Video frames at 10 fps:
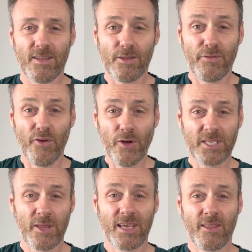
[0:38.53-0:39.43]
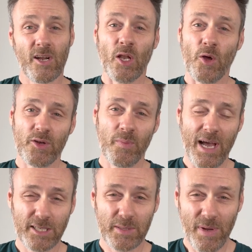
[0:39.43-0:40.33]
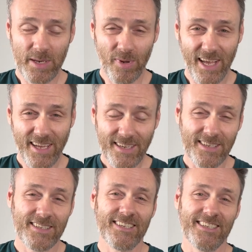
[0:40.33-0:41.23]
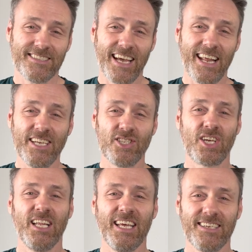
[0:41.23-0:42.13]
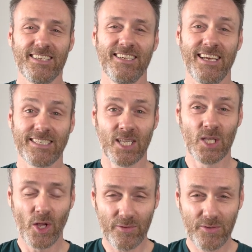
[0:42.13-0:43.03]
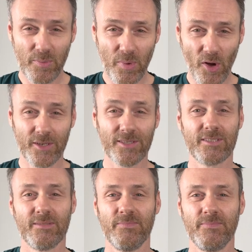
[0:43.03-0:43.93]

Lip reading: The first thing that I learned about Speedplay is that each cleat has a lot of components.